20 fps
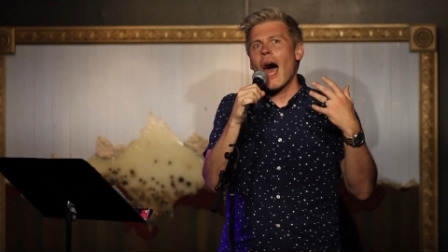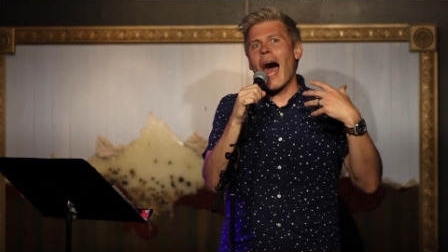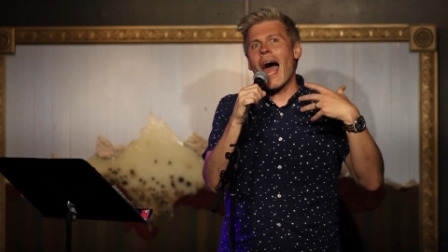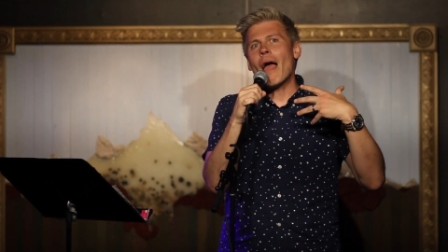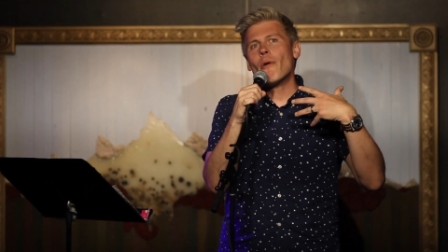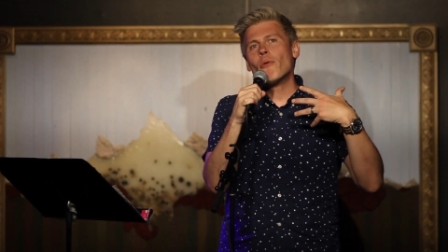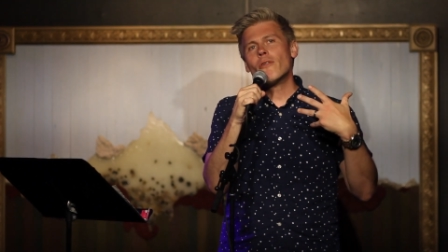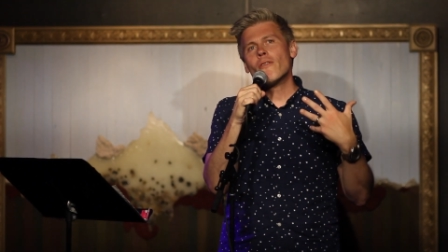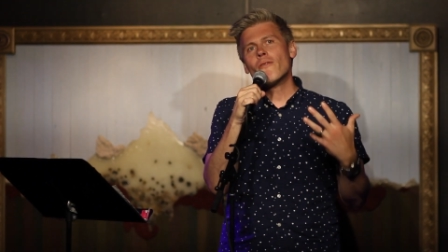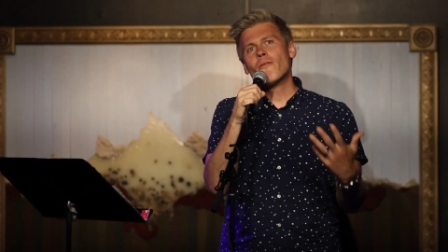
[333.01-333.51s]

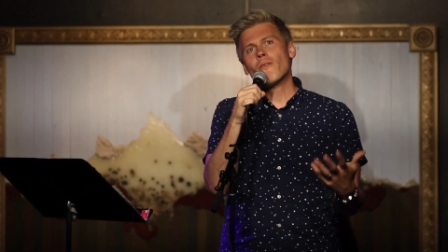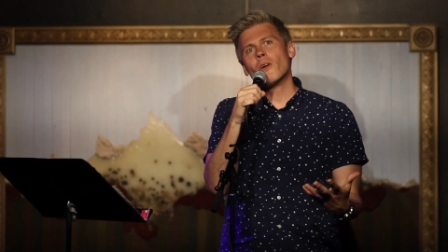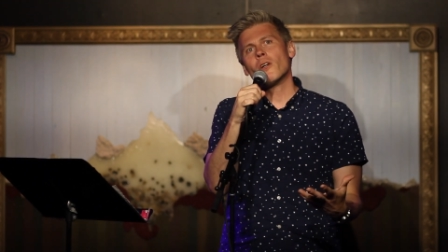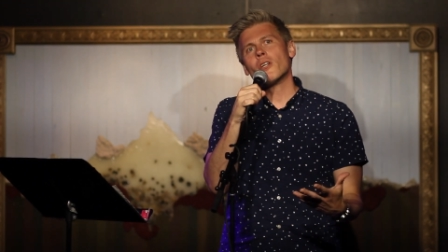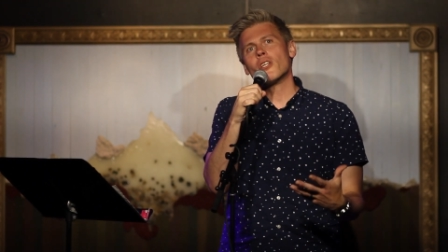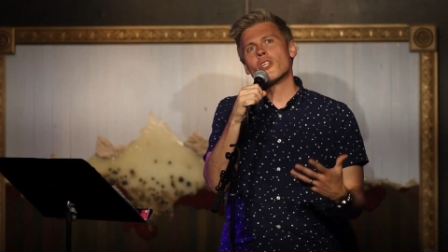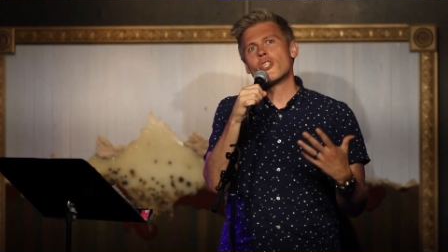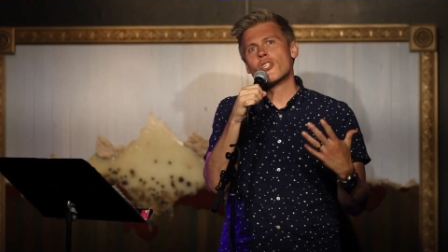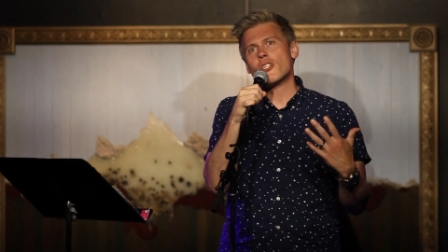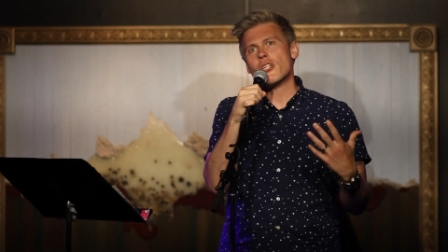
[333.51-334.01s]
I would refer
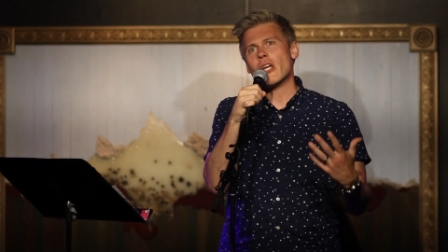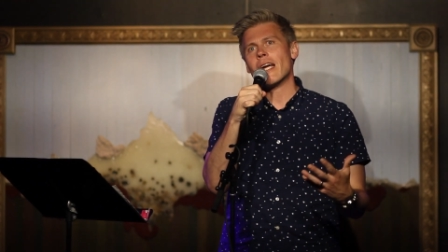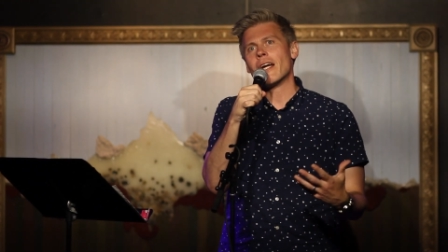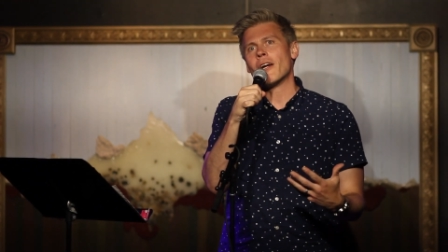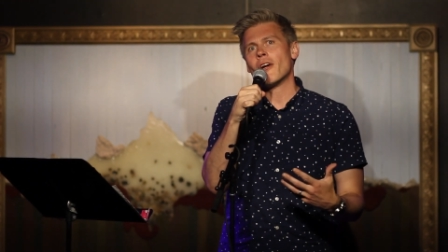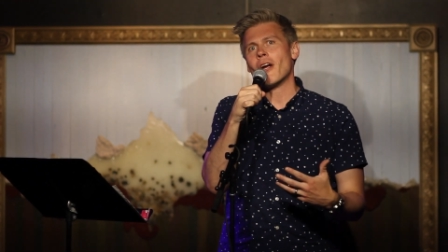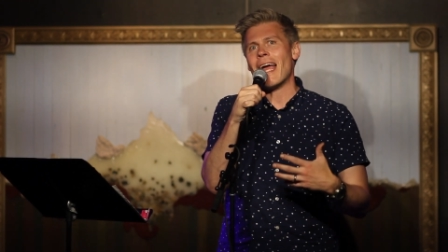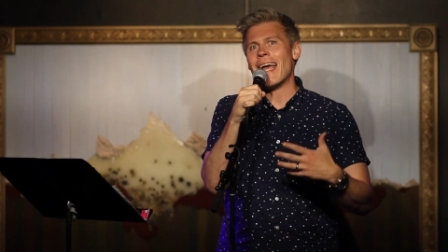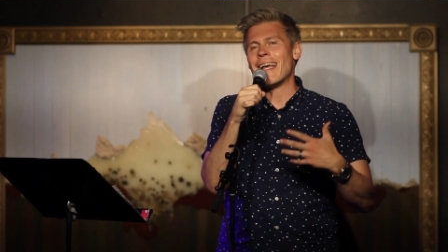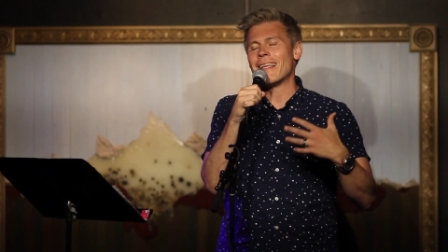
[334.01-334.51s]
to
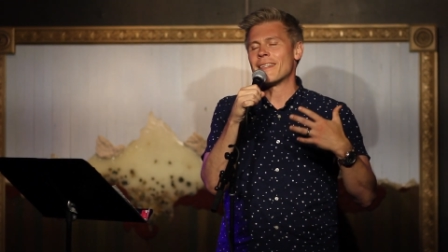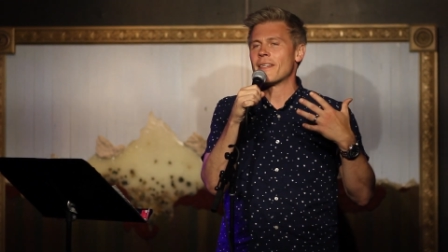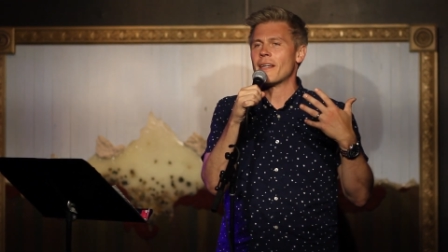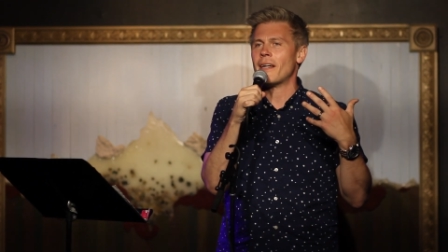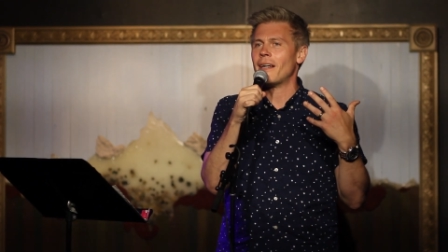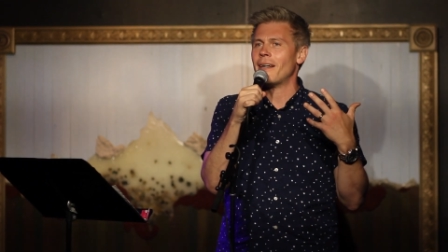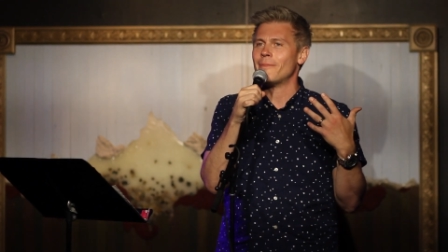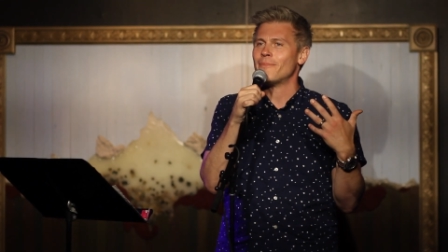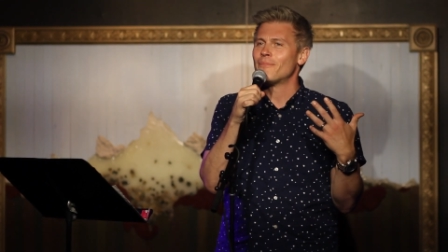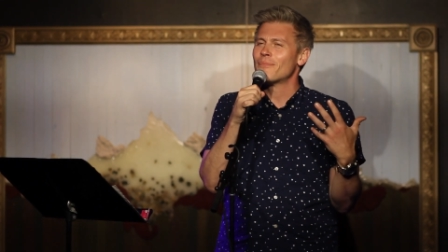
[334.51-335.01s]
Cher as
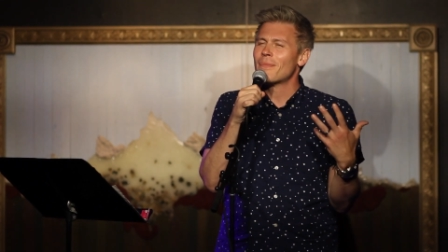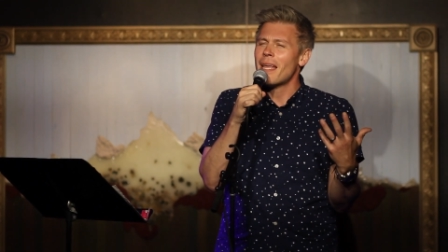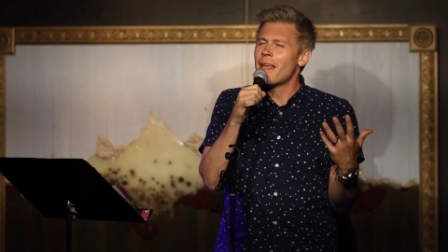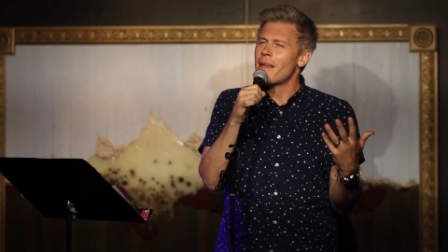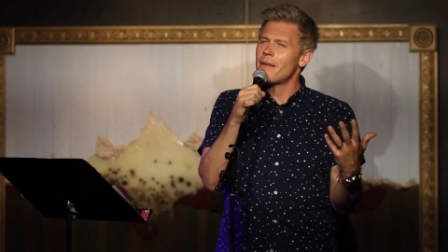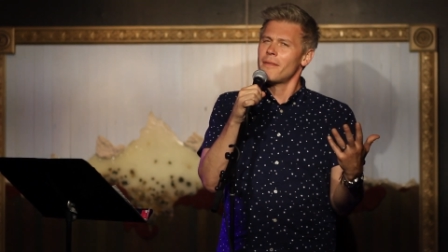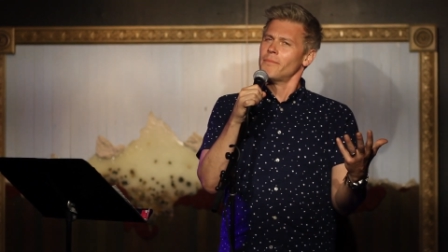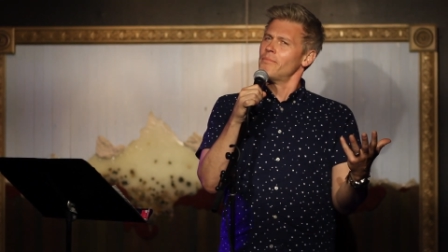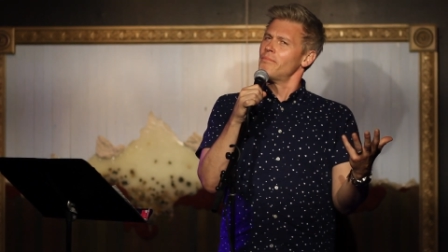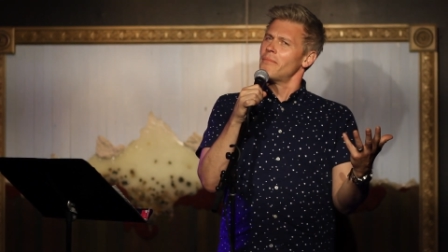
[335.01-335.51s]
uh,
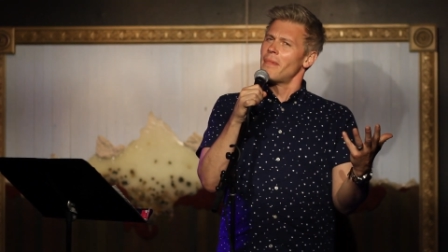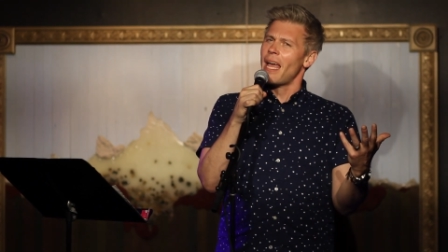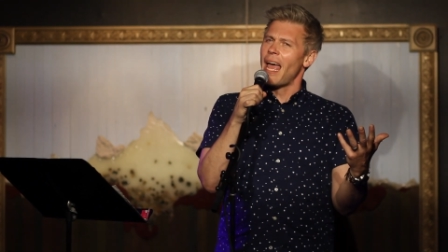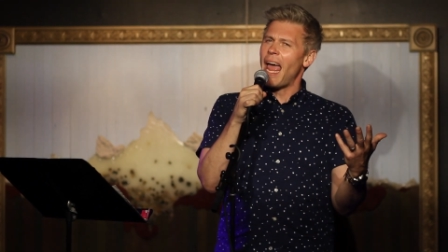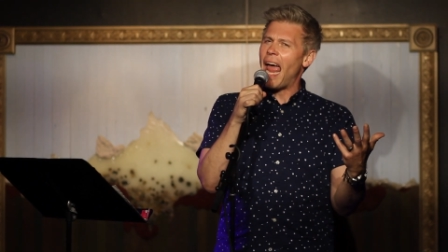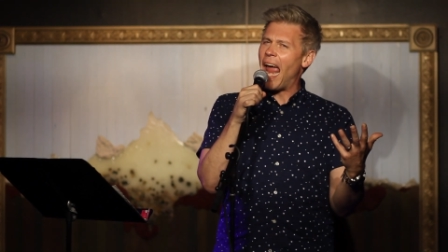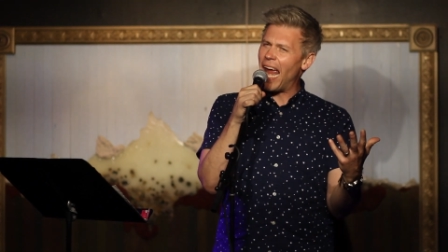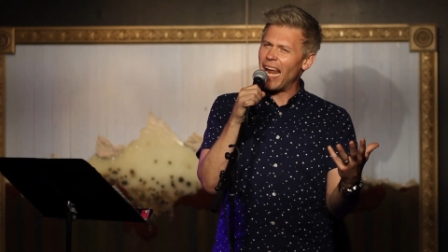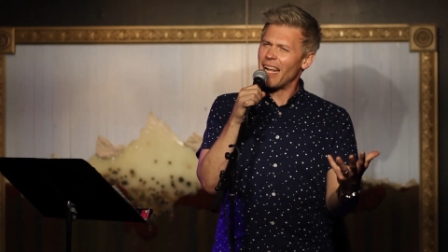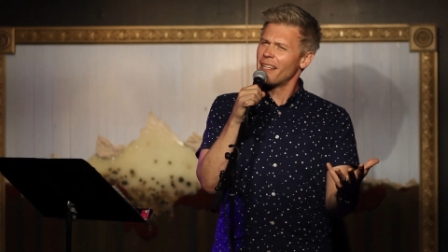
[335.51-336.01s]

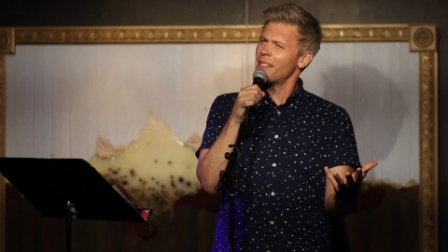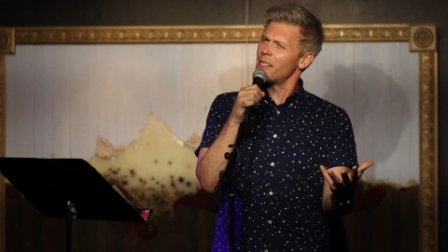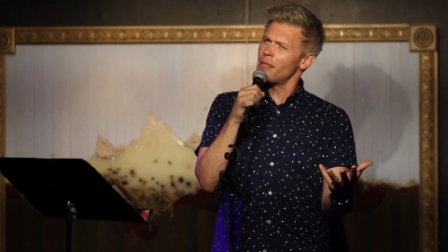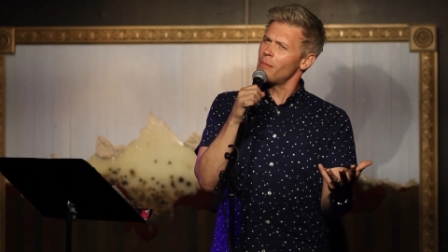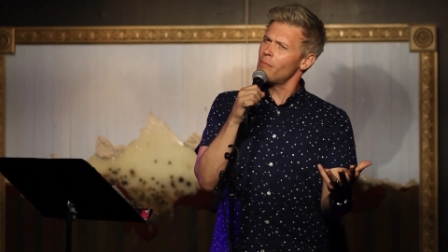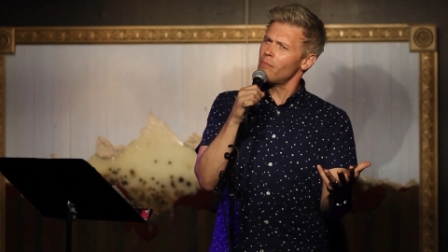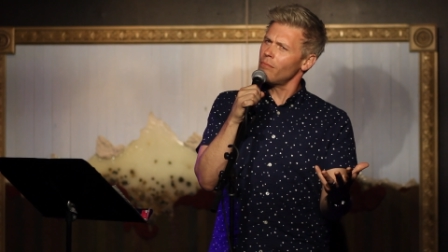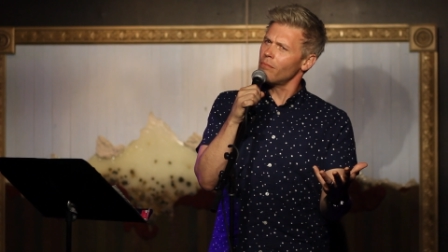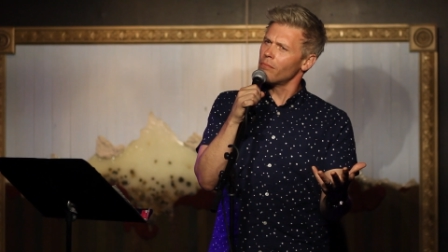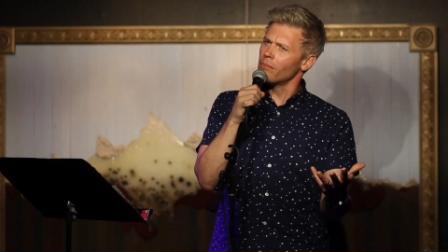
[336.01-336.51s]

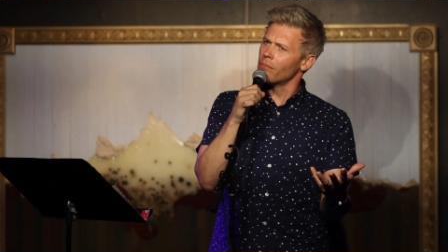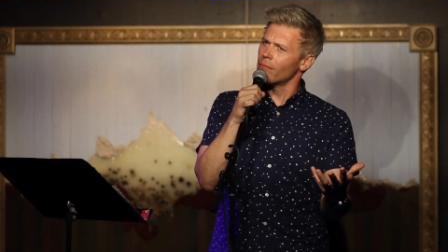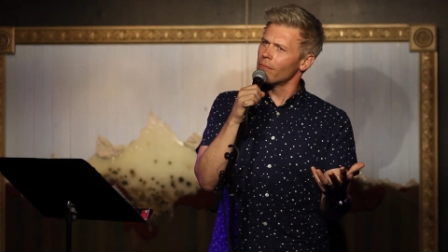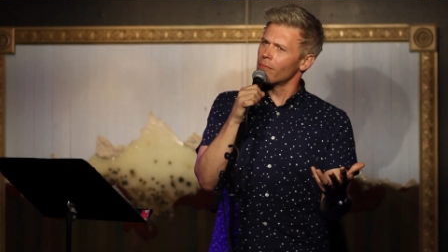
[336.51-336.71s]
handsome.